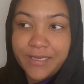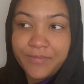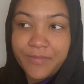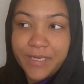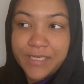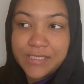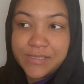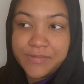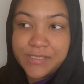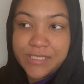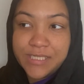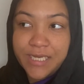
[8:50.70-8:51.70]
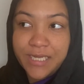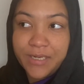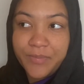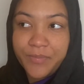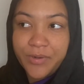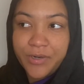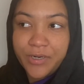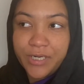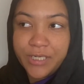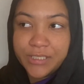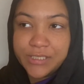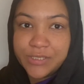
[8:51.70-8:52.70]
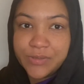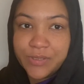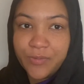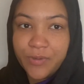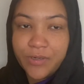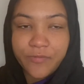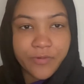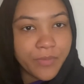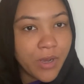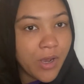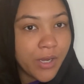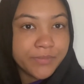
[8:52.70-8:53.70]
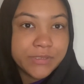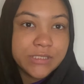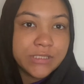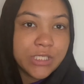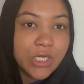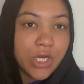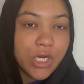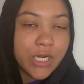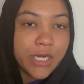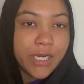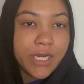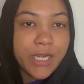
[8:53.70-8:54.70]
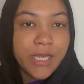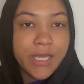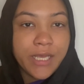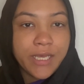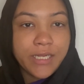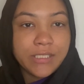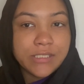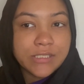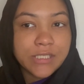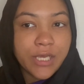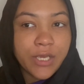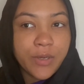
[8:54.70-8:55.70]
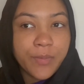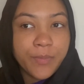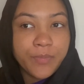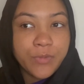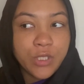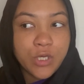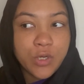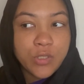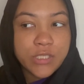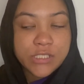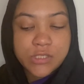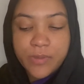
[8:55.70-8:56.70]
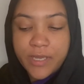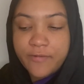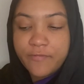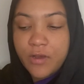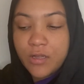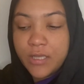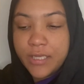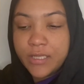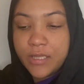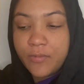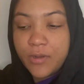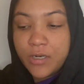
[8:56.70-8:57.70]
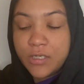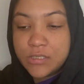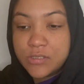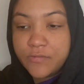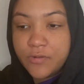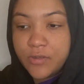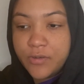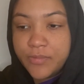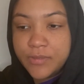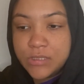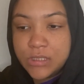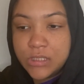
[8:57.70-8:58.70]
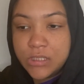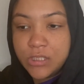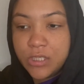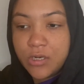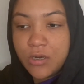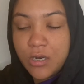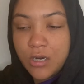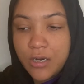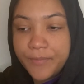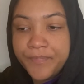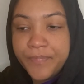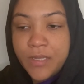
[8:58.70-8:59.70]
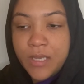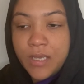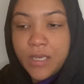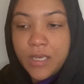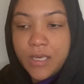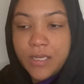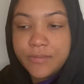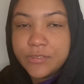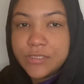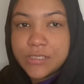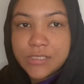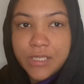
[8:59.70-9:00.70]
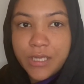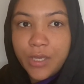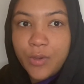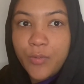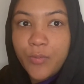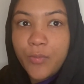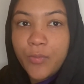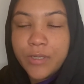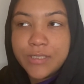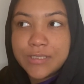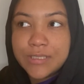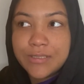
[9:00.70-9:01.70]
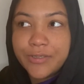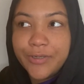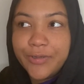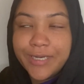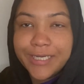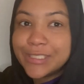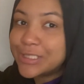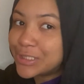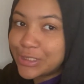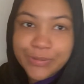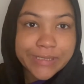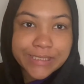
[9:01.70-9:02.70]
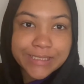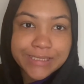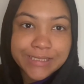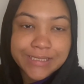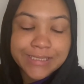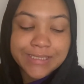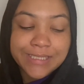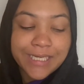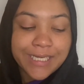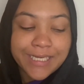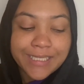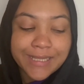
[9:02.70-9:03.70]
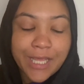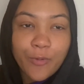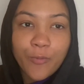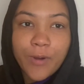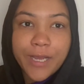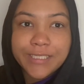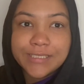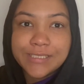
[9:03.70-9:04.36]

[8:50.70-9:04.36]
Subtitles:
my husband hadn't parked. So then one of them hopped in the car. And he's like, go this way. Felt like they wanted us to follow a particular car. And I'm just like, what are you guys doing? Like, why is